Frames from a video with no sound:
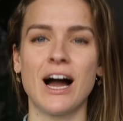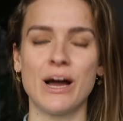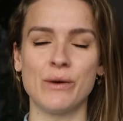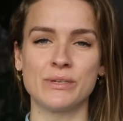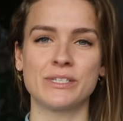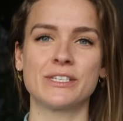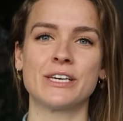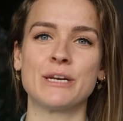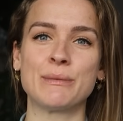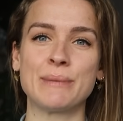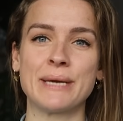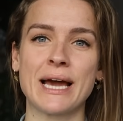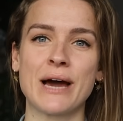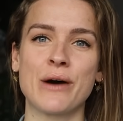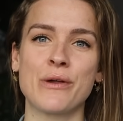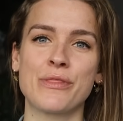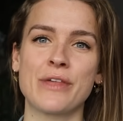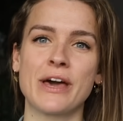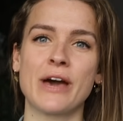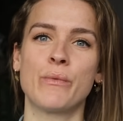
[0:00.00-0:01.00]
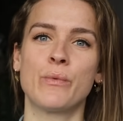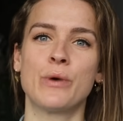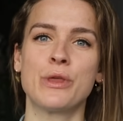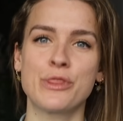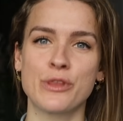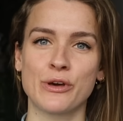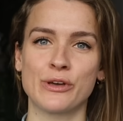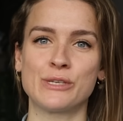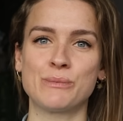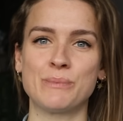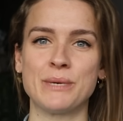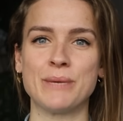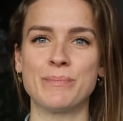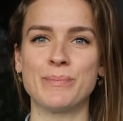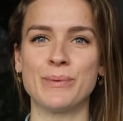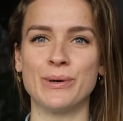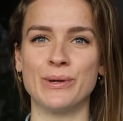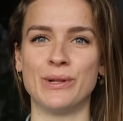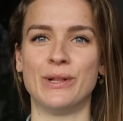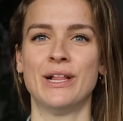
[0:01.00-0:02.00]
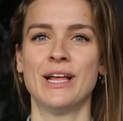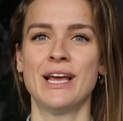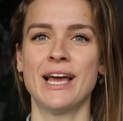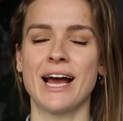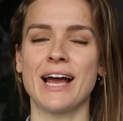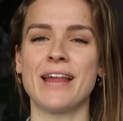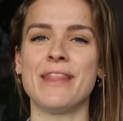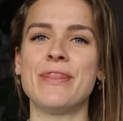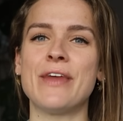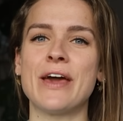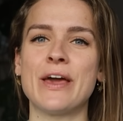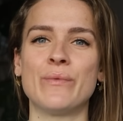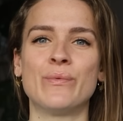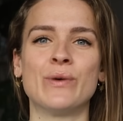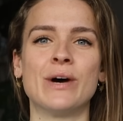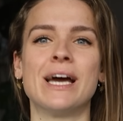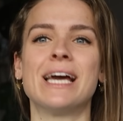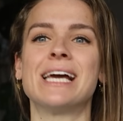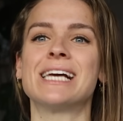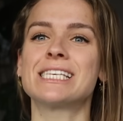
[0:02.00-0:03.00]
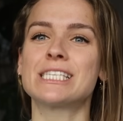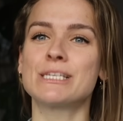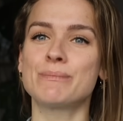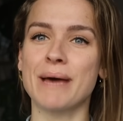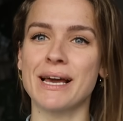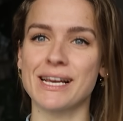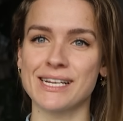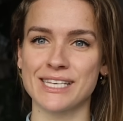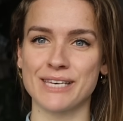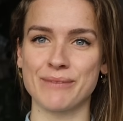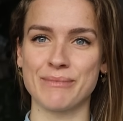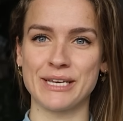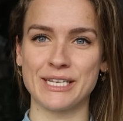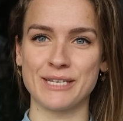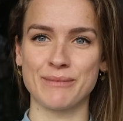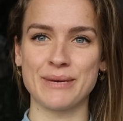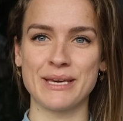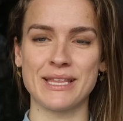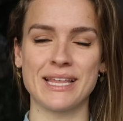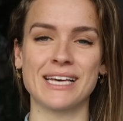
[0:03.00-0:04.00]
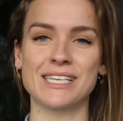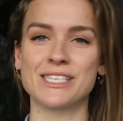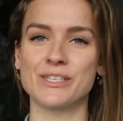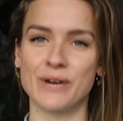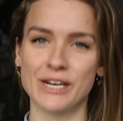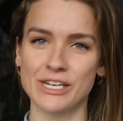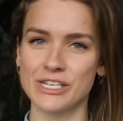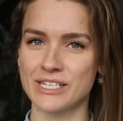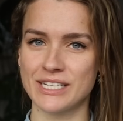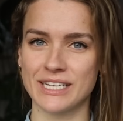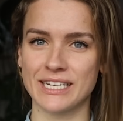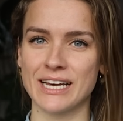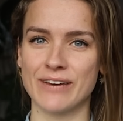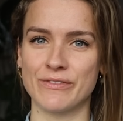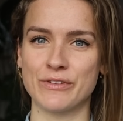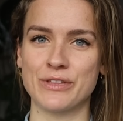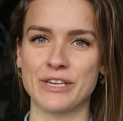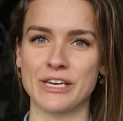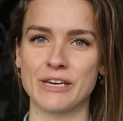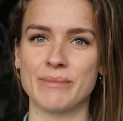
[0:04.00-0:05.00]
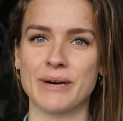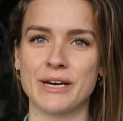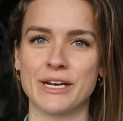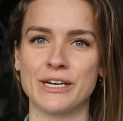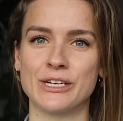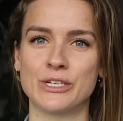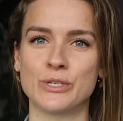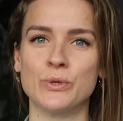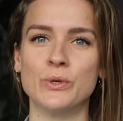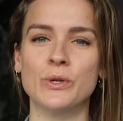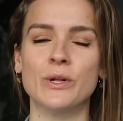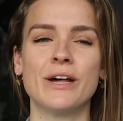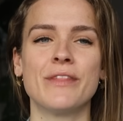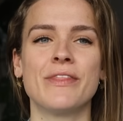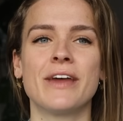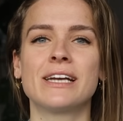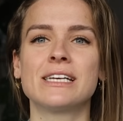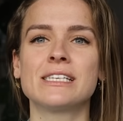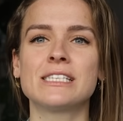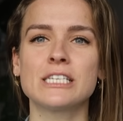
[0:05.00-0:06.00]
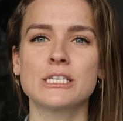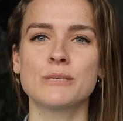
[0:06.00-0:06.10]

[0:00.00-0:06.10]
I was going to be out there with those people and they were expecting me to be there, so I just didn't have to think about it at all. And that is